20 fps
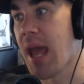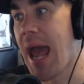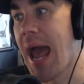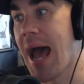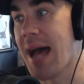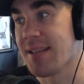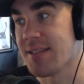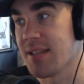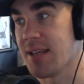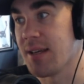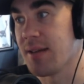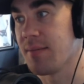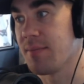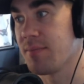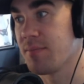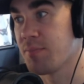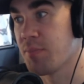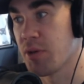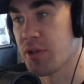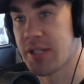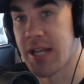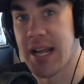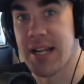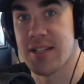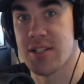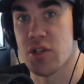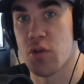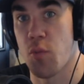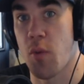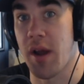as it
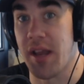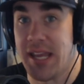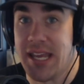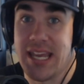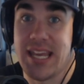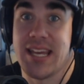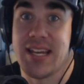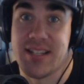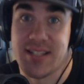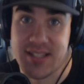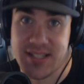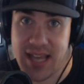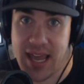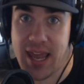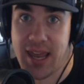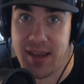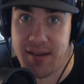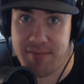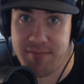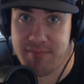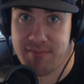pertains to what he is saying.